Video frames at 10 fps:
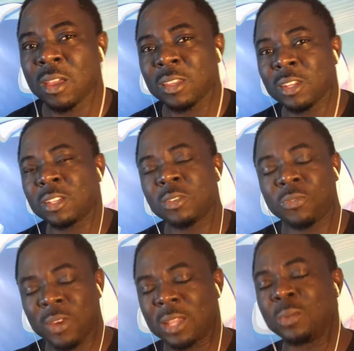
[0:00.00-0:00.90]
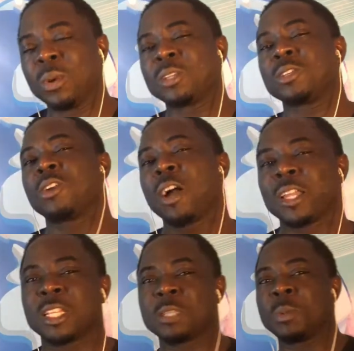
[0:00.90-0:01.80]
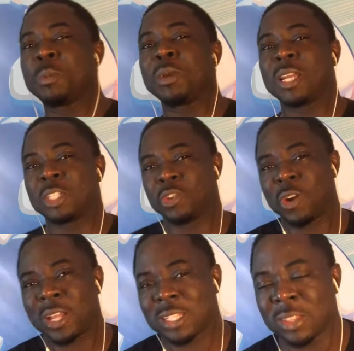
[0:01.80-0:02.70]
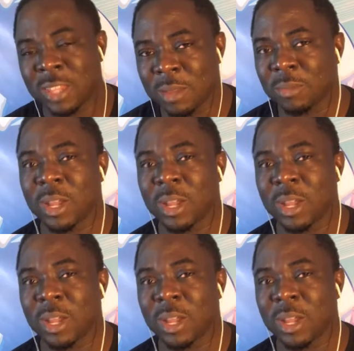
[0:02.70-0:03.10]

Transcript: You need to find ways to target those people and attract them.